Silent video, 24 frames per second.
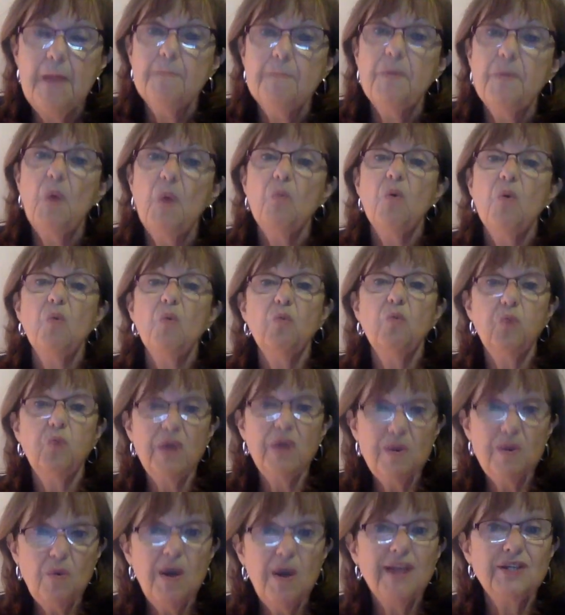But what
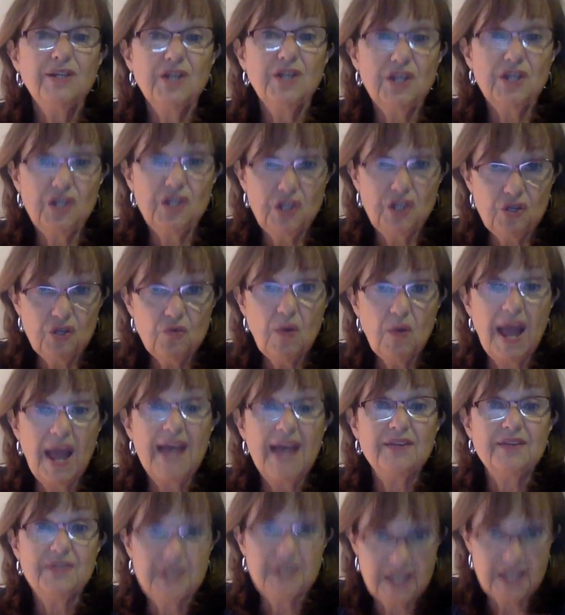we want to do
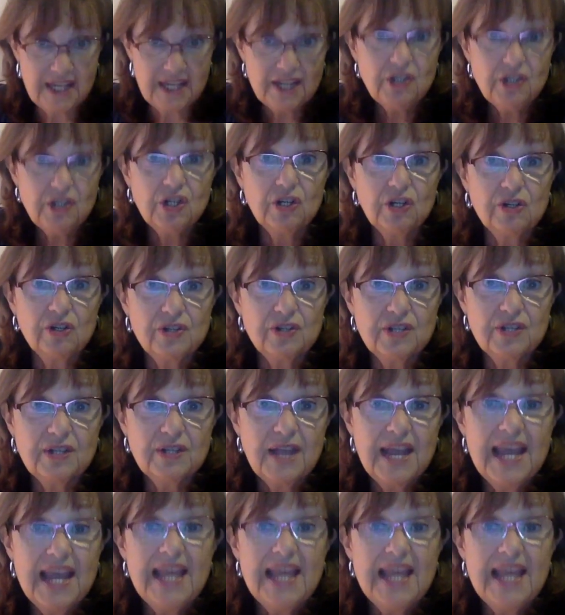as teachers